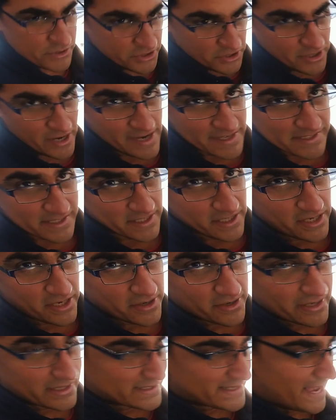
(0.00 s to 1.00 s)
so you guys can
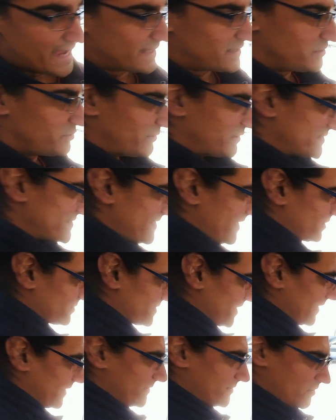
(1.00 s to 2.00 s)
hear exactly what it
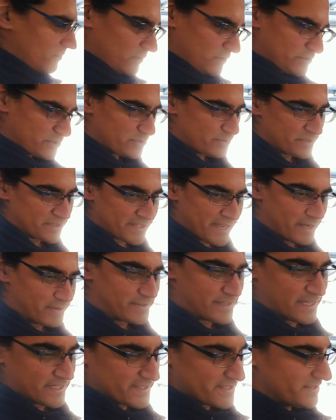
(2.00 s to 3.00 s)
sounds like, and then we'll do a
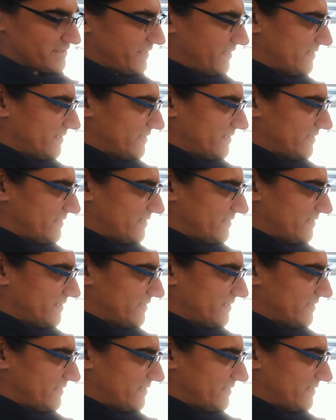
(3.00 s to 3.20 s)
sound test on